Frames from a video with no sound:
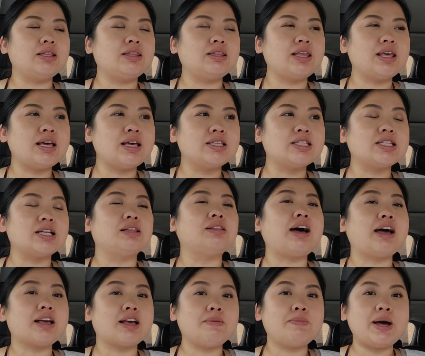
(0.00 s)
things to
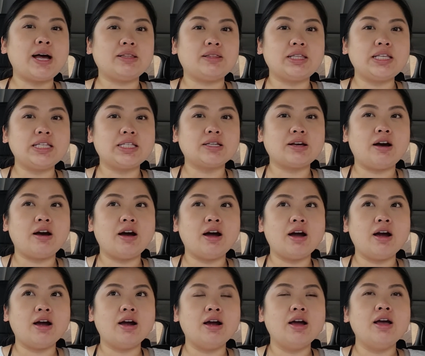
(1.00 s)
like about this
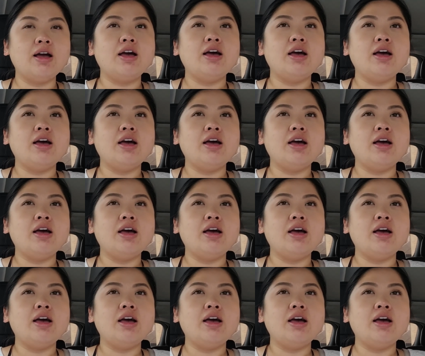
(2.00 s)
car.